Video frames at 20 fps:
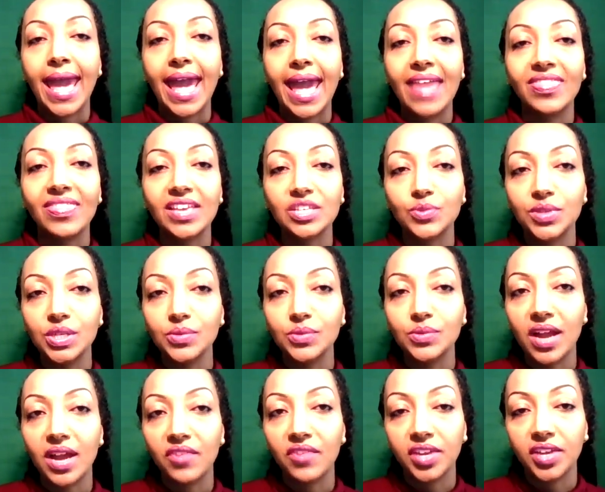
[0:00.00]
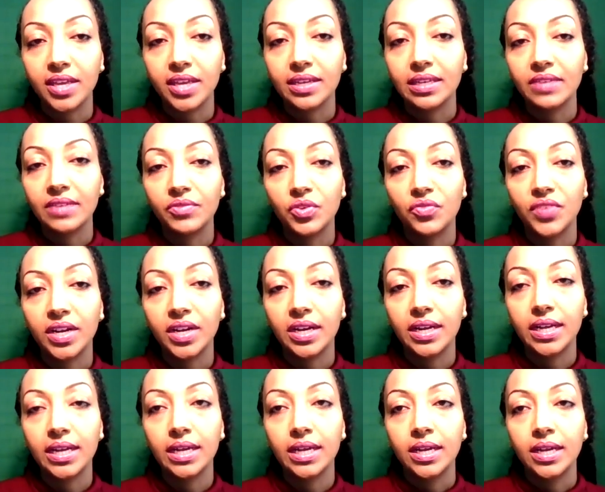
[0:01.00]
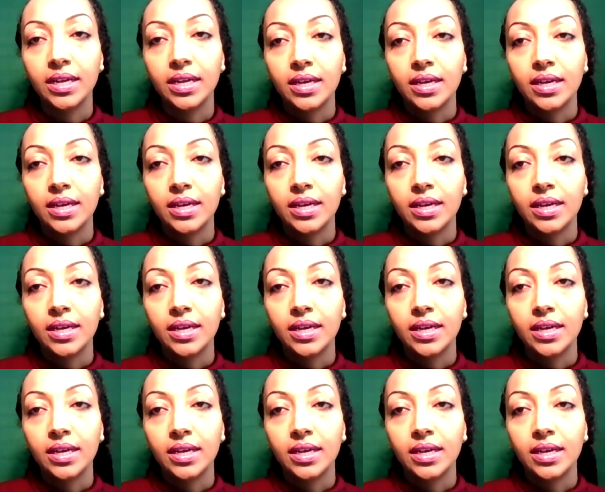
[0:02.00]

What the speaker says: And that's one thing with African Love, we're very